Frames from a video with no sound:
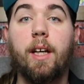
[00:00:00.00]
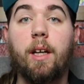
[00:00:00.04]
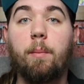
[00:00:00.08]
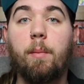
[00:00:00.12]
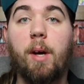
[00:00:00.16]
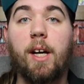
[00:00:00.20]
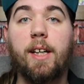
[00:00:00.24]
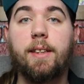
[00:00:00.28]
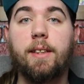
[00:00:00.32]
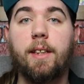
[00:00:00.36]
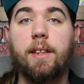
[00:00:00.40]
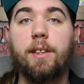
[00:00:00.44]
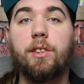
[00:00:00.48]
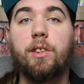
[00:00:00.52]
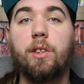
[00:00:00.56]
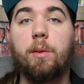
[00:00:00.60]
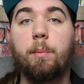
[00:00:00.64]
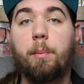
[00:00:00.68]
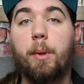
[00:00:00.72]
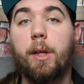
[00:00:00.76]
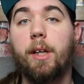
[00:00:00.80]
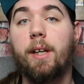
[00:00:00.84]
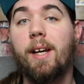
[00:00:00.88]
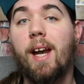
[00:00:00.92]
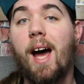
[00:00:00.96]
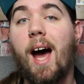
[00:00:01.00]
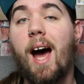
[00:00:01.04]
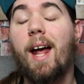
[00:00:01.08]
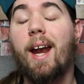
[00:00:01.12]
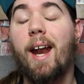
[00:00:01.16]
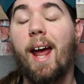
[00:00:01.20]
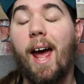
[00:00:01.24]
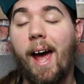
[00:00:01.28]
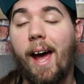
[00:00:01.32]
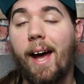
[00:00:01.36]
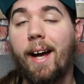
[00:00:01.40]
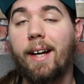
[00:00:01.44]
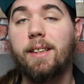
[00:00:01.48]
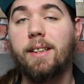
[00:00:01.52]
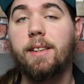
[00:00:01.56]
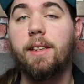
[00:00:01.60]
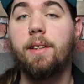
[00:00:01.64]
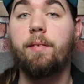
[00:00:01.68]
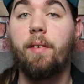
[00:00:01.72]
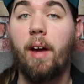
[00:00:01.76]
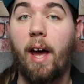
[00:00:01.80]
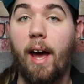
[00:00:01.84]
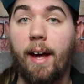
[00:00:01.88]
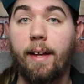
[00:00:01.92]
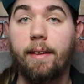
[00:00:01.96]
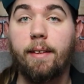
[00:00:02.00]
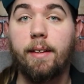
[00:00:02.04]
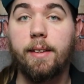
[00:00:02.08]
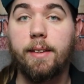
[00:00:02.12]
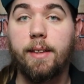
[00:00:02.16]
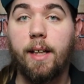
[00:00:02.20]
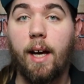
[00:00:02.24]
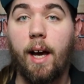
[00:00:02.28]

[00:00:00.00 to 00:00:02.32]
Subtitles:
in my system but not active at the